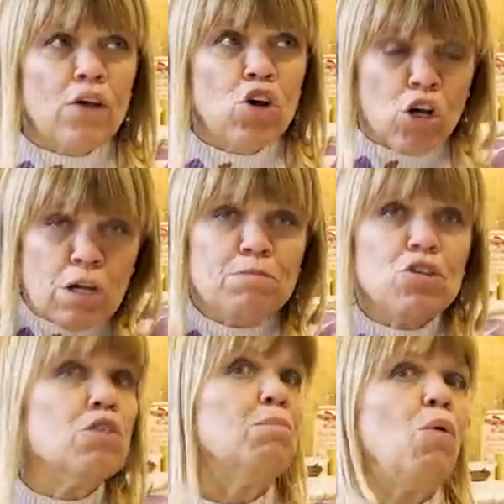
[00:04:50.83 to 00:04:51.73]
cook them
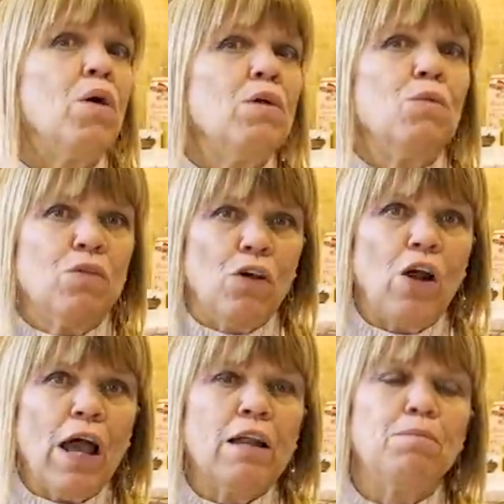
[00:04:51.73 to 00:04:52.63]
to the point where
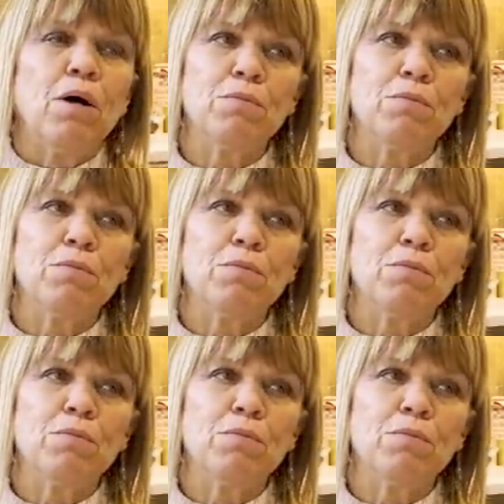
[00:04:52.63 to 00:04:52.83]
they're edible.